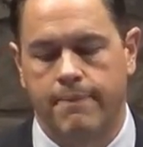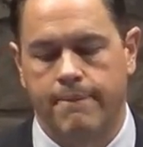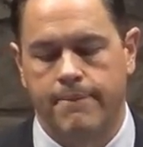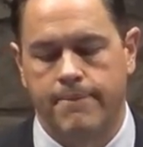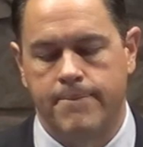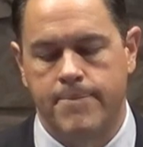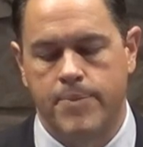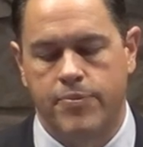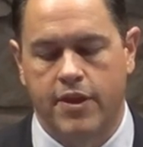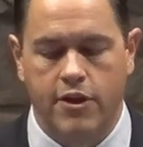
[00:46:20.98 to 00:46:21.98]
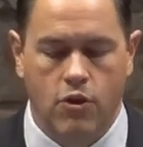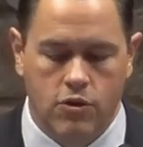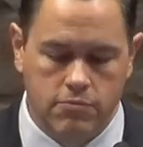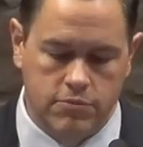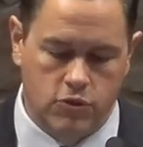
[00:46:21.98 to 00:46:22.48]
You know,
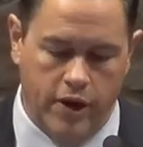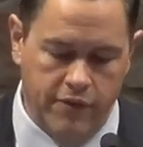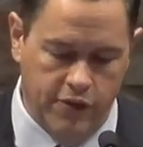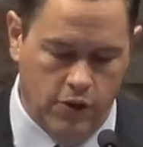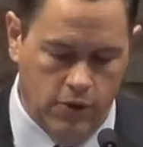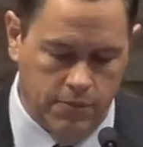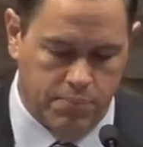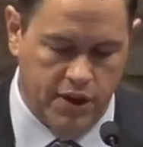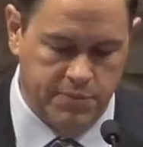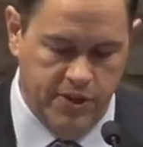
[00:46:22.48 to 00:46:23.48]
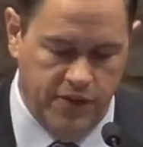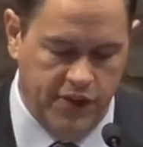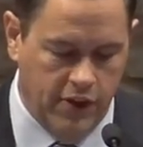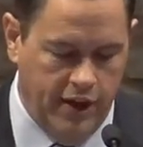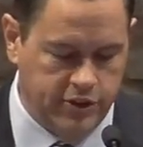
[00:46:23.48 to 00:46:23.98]
Greenville Presbyterian Theological
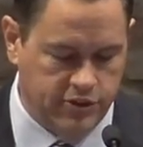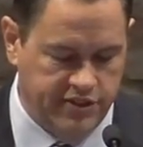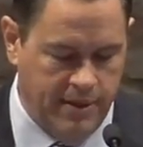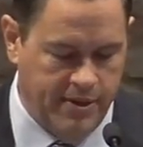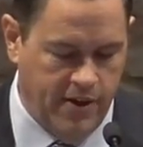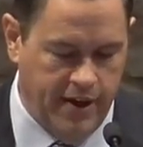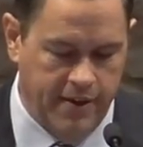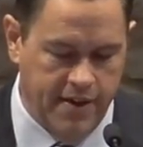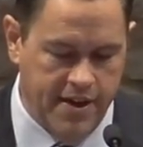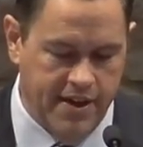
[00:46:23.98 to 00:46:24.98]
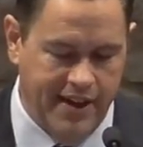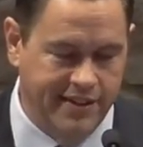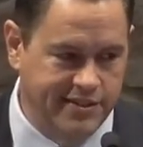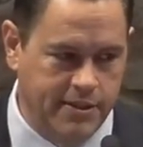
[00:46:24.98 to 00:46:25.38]
Seminary isn't a big seminary.